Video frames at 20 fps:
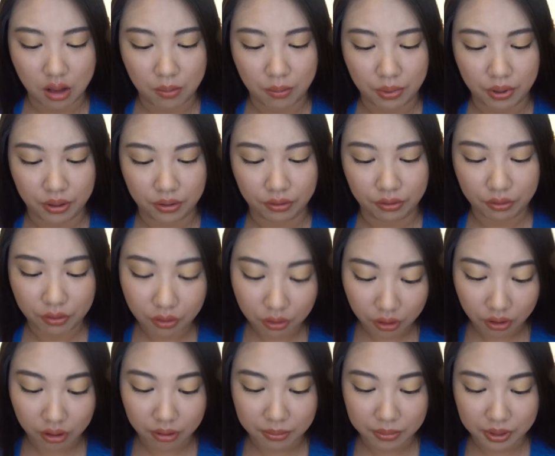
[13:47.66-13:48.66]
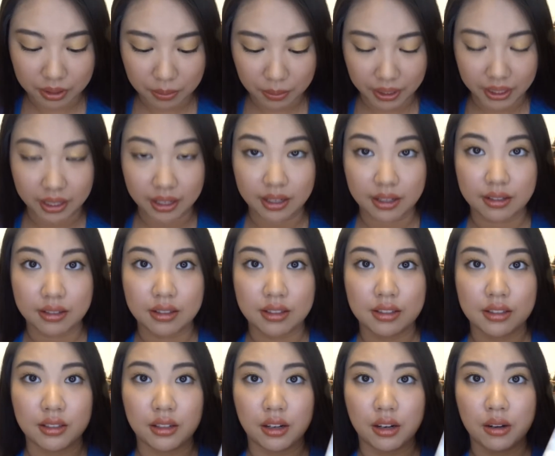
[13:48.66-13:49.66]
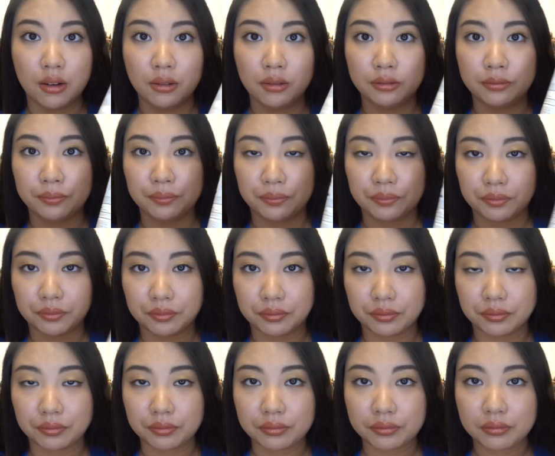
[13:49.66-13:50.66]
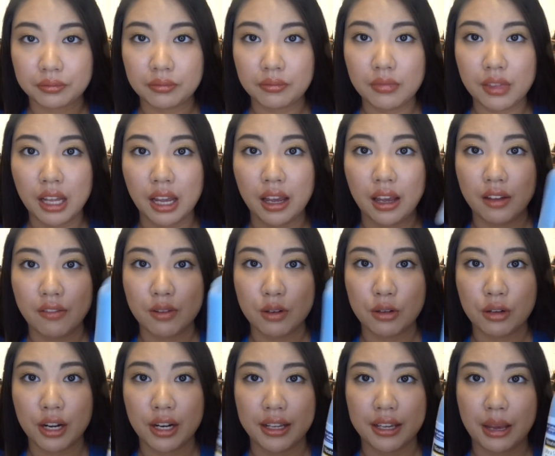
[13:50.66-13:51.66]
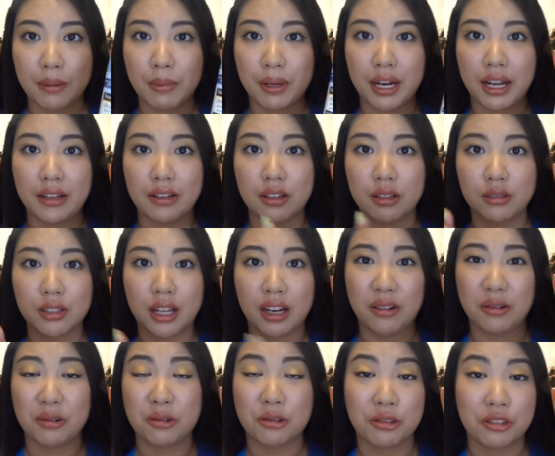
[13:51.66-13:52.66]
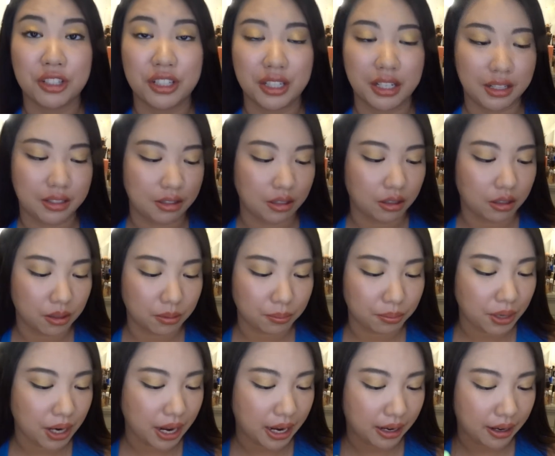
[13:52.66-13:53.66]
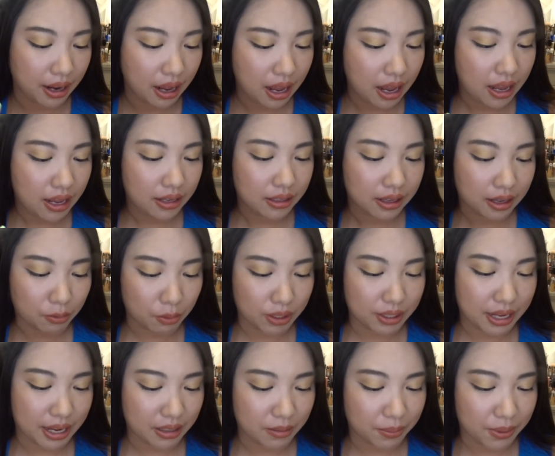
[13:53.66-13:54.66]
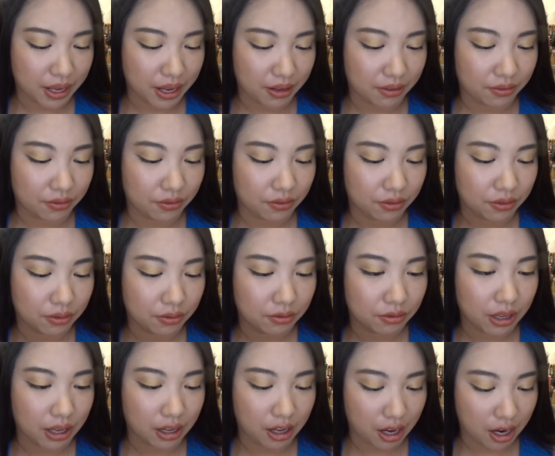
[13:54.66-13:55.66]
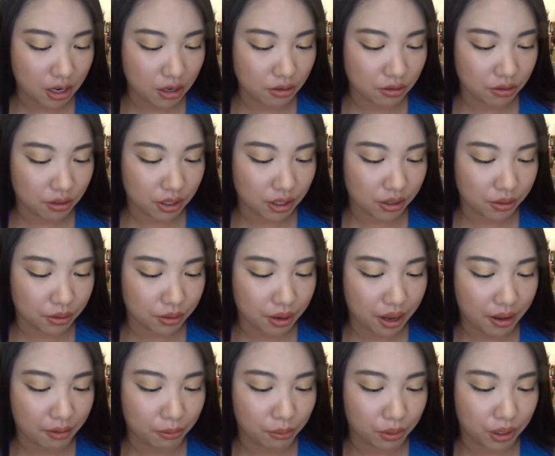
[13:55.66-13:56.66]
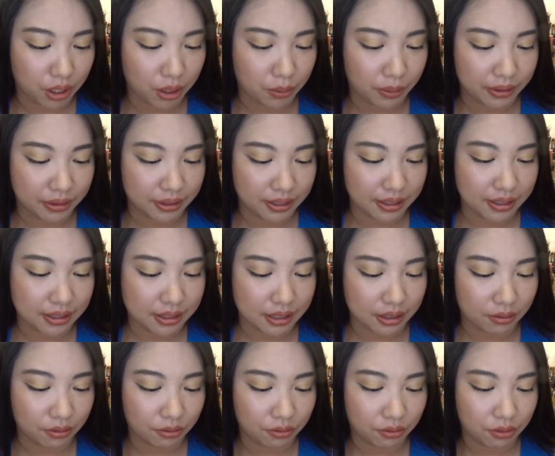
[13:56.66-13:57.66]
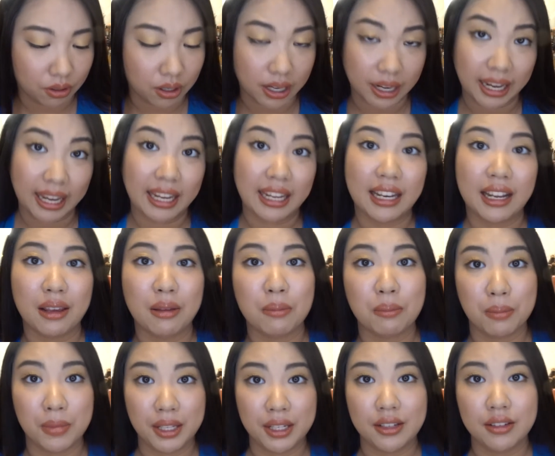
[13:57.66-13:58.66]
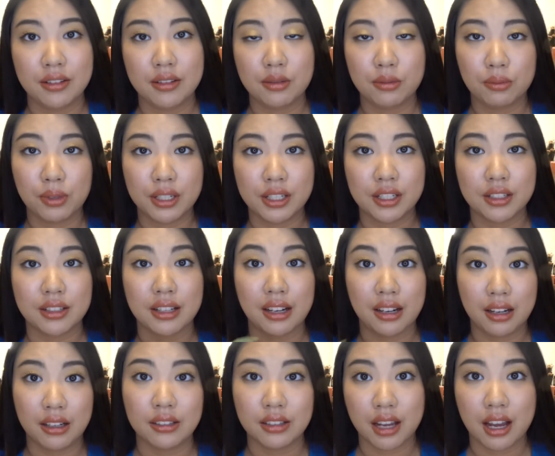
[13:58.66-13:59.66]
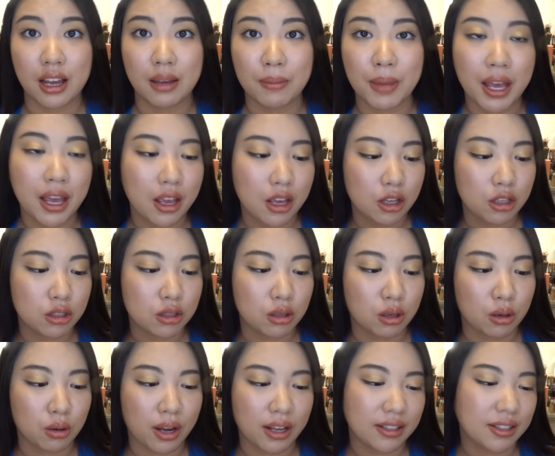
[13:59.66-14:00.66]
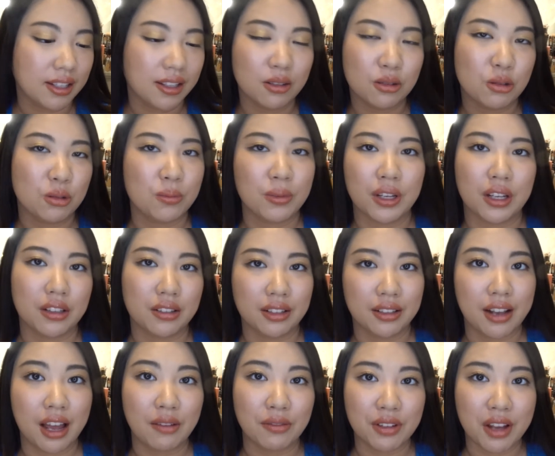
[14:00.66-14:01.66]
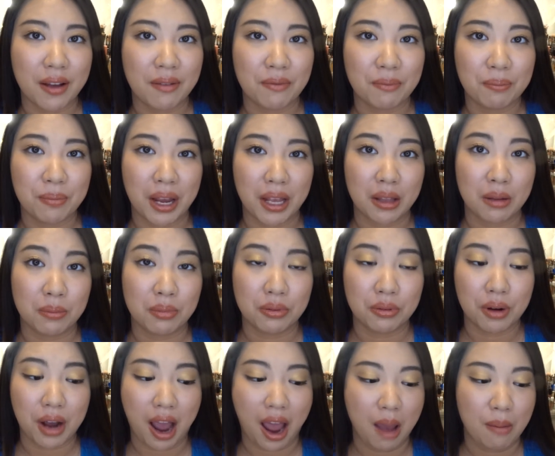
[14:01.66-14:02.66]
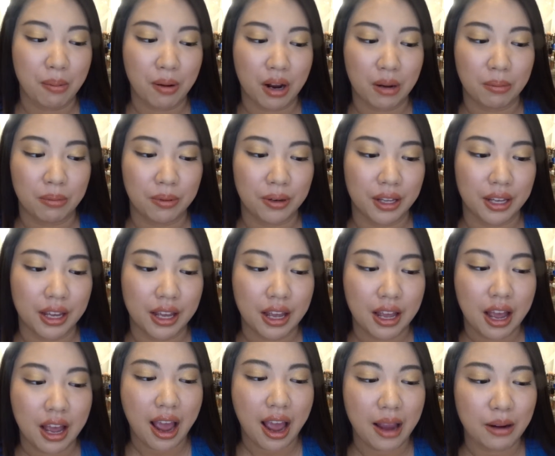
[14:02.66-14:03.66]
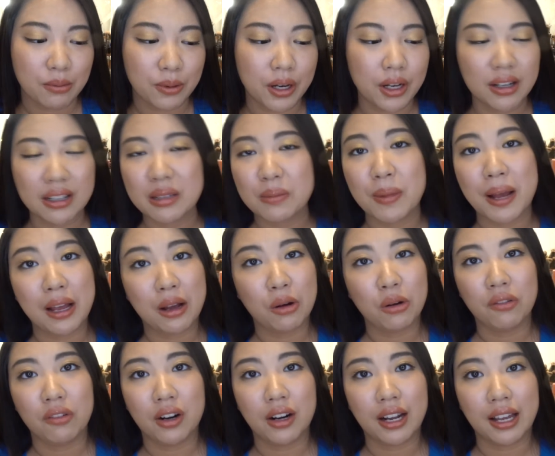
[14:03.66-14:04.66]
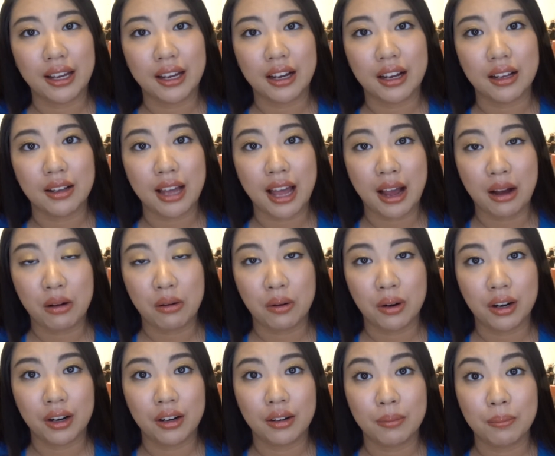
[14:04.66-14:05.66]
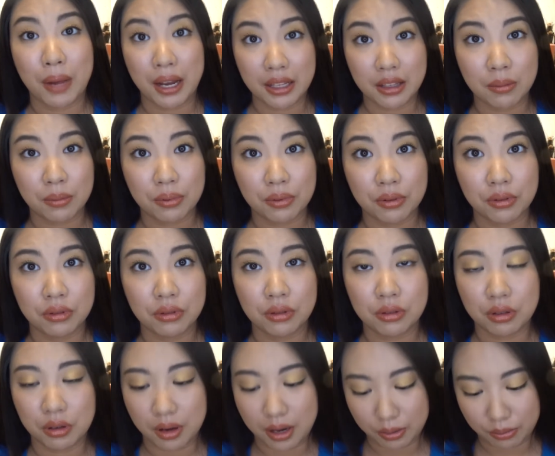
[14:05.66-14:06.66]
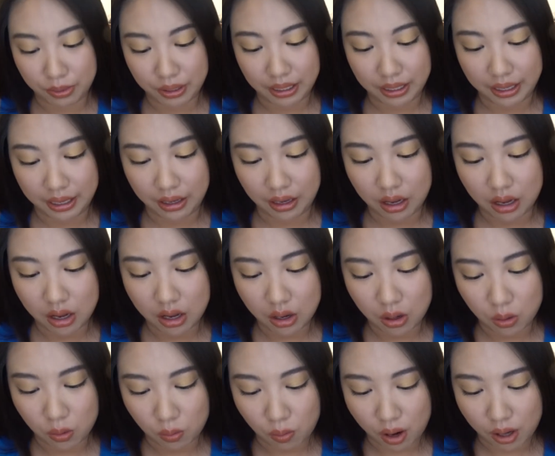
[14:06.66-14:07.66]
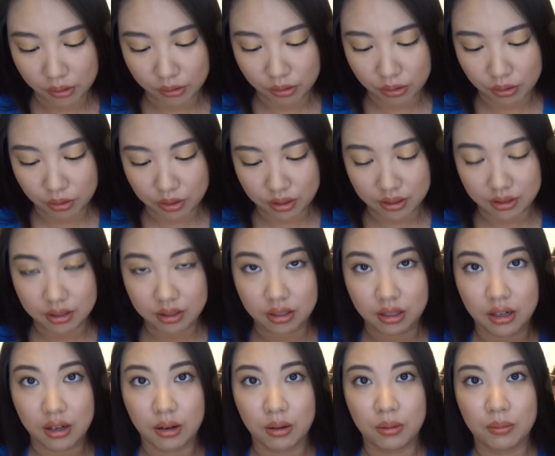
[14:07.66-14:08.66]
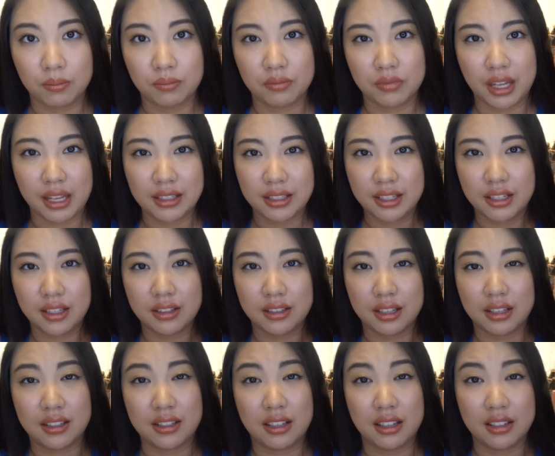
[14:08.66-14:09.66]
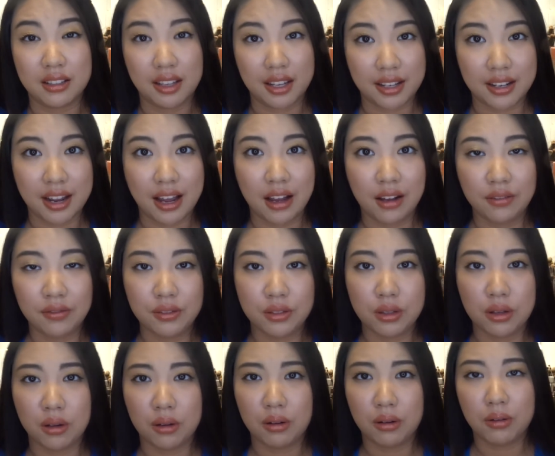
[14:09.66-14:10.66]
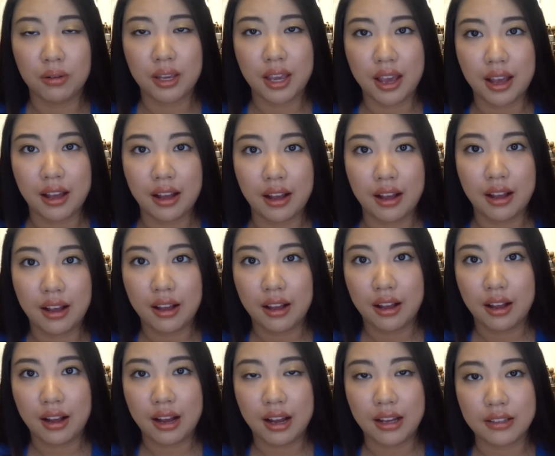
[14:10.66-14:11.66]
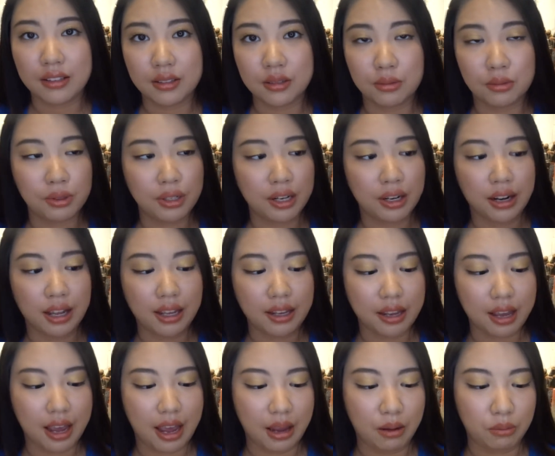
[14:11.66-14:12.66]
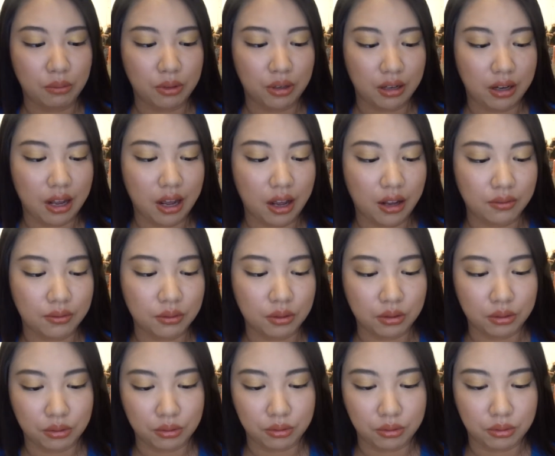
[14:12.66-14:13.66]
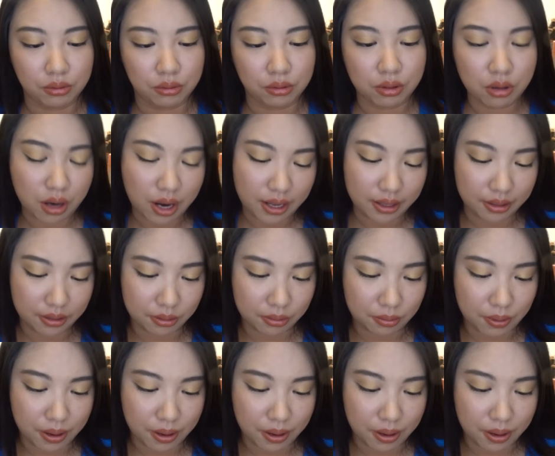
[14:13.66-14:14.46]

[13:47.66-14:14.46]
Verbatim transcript: performs because you know I haven't tried it yet but I know that Lu is a good brand with SPF 100 you have water resistance for 80 minutes which is a long time so i think it should be enough time by the pool i probably i rarely spend over like an hour by the pool so i really want to just you know i think this is enough so yeah I just really like it. I would love to try this